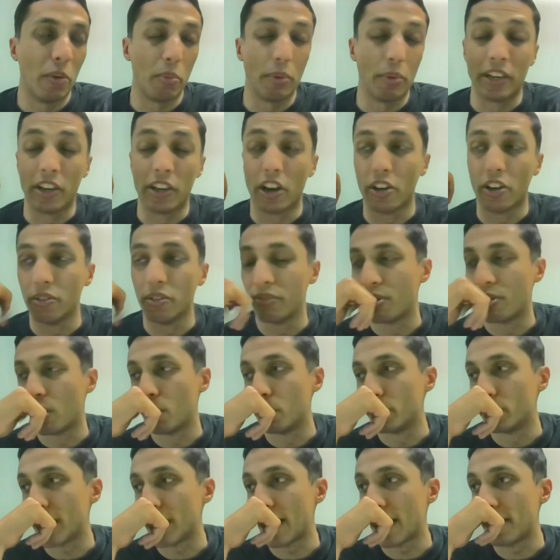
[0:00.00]
we know
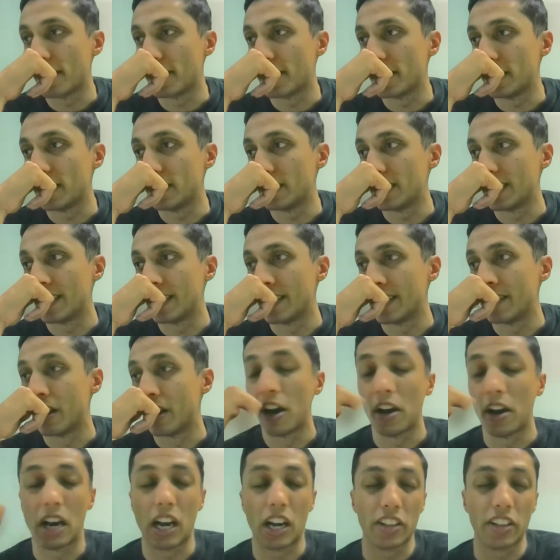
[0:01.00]
from charities in
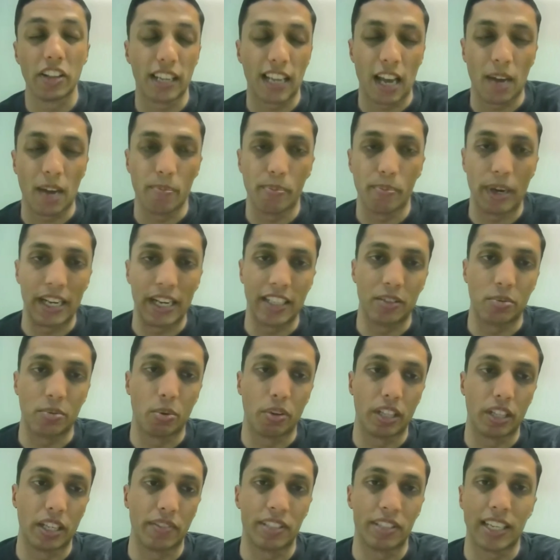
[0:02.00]
our other campaigns,
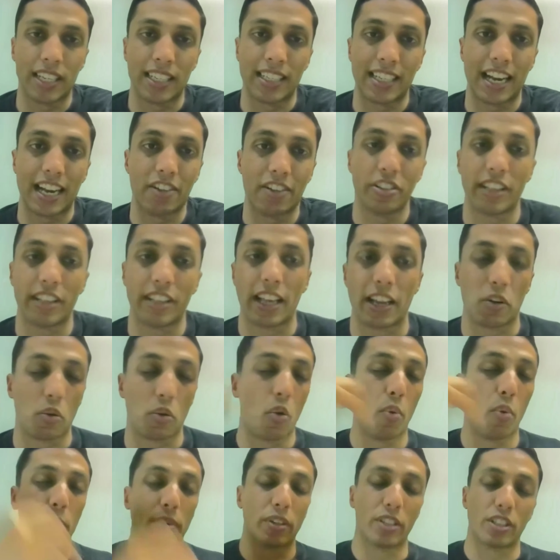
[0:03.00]
what they've sent out to their
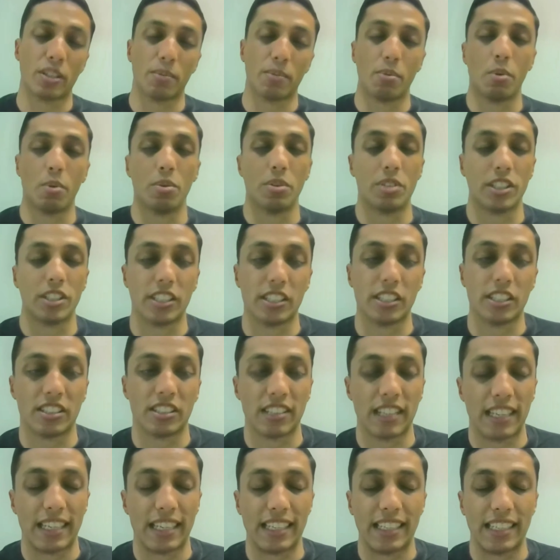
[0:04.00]
corporate supporters
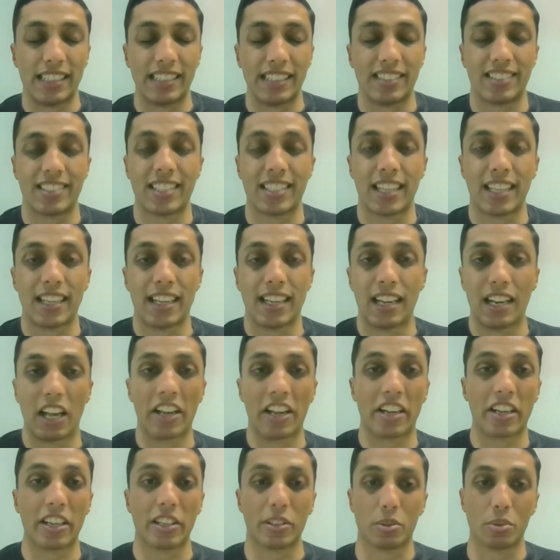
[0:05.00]
is
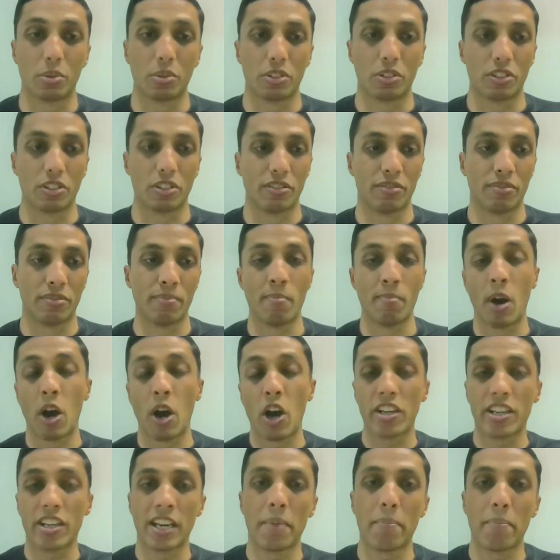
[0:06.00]
like a sort of
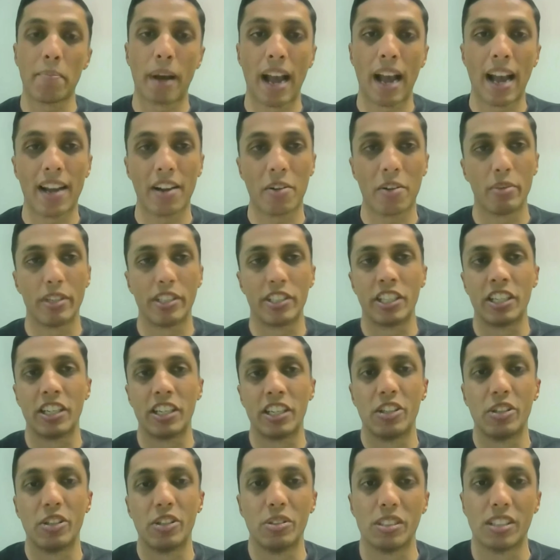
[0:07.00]
marketing pack, which
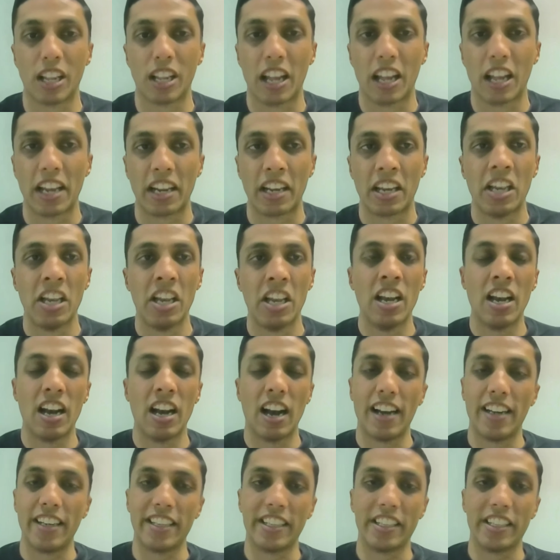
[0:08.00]
includes like
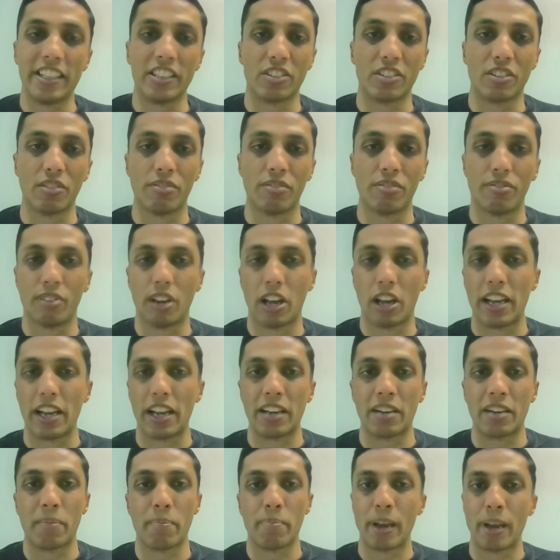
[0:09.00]
ideas of
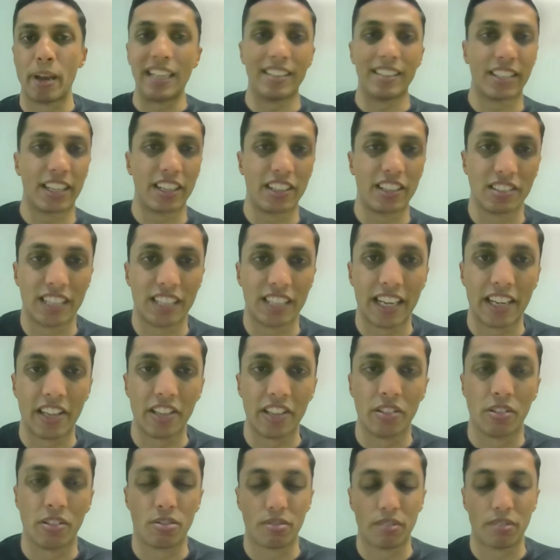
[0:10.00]
like bake sales they
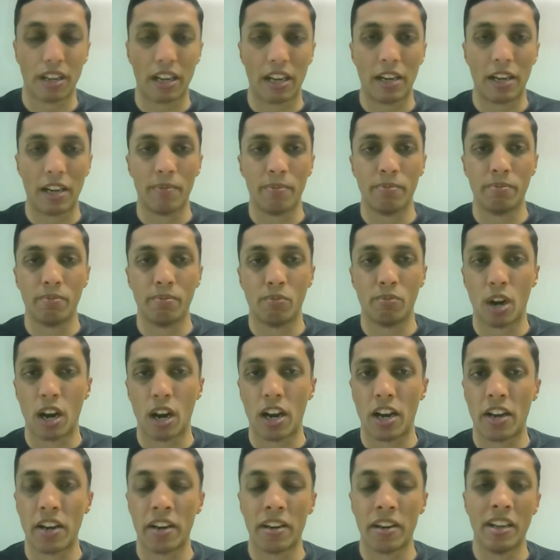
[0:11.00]
could
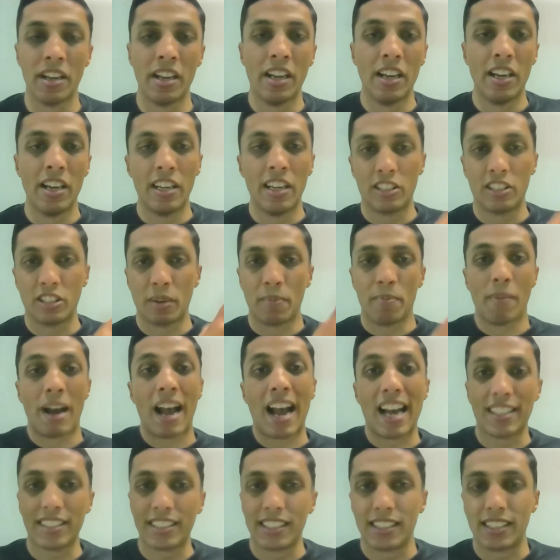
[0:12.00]
run, some
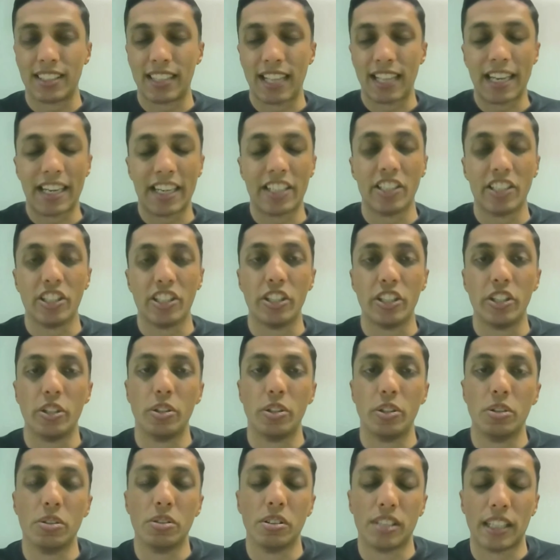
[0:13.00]
assets they can
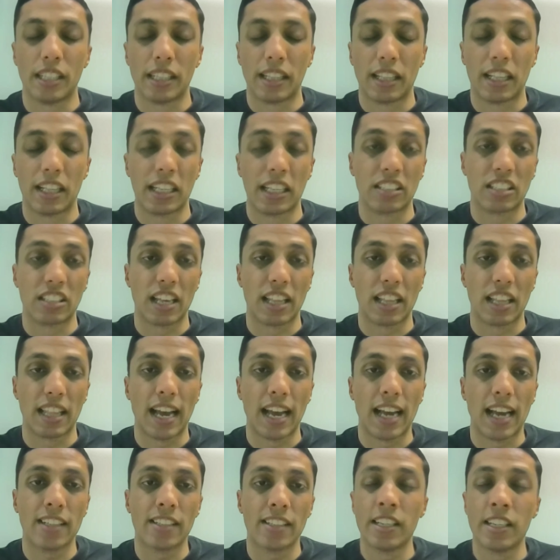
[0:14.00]
use and things like
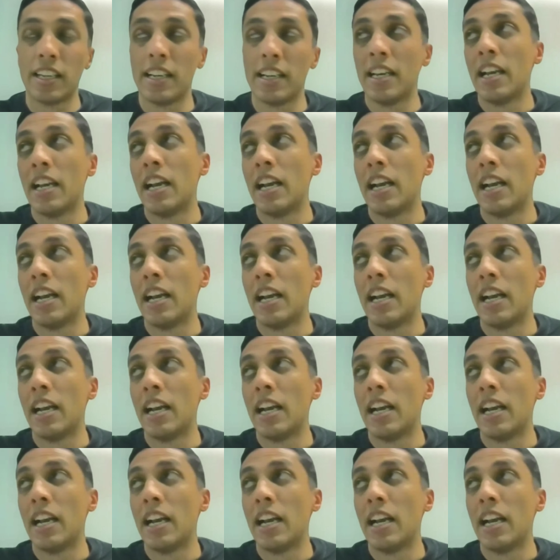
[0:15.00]
that.